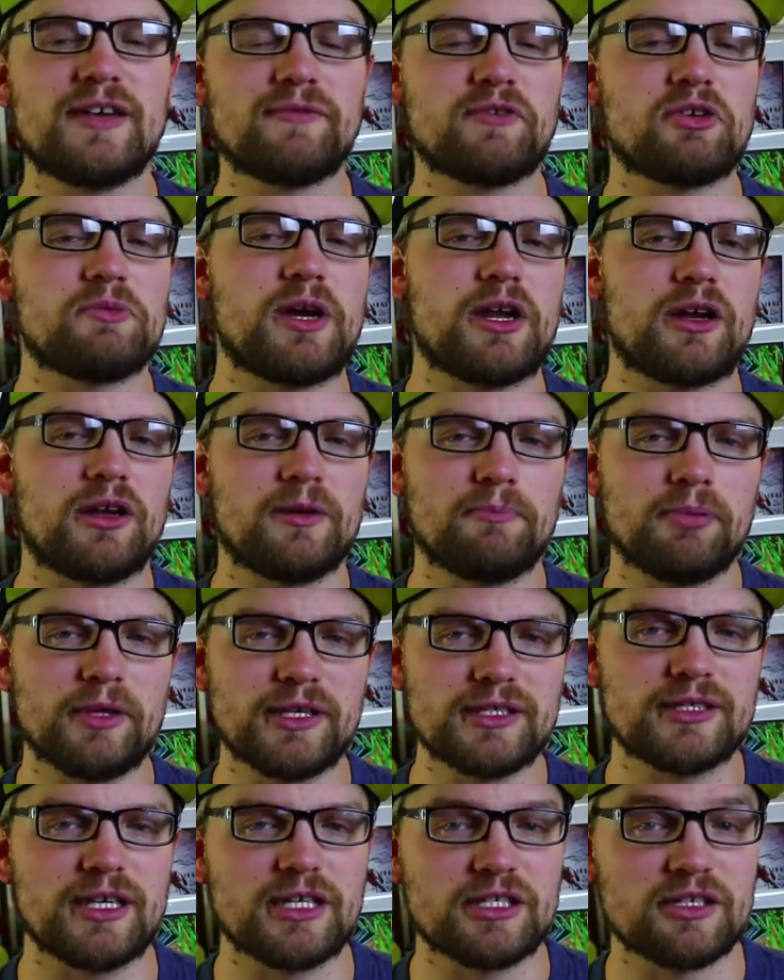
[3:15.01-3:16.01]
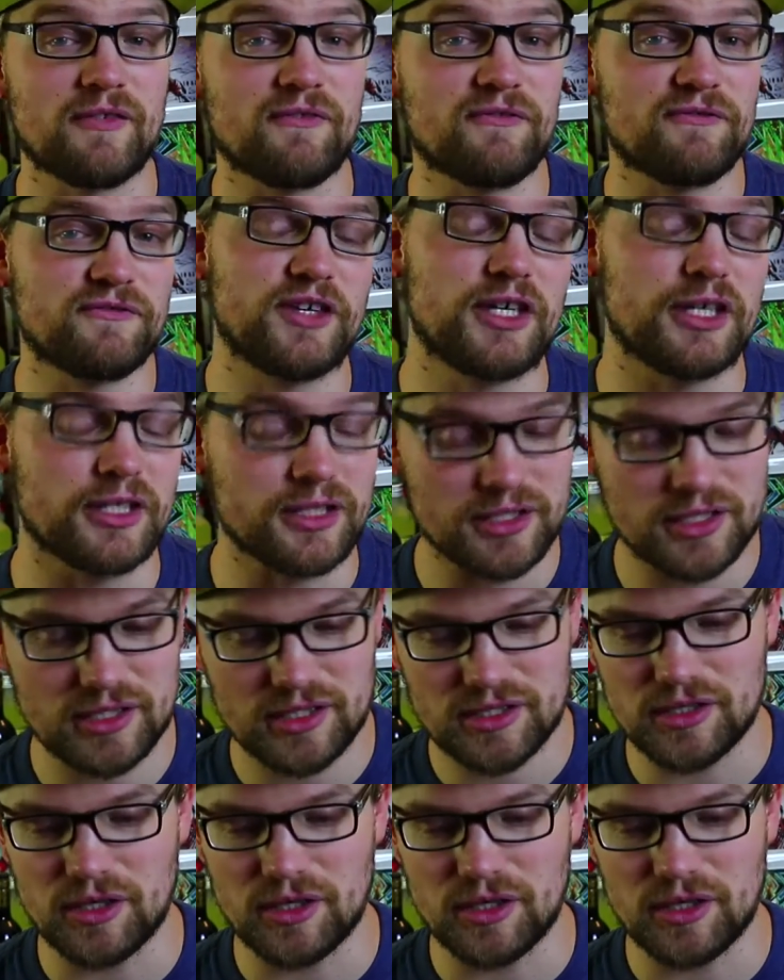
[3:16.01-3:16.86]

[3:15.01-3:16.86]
they've come out on PlayStation first,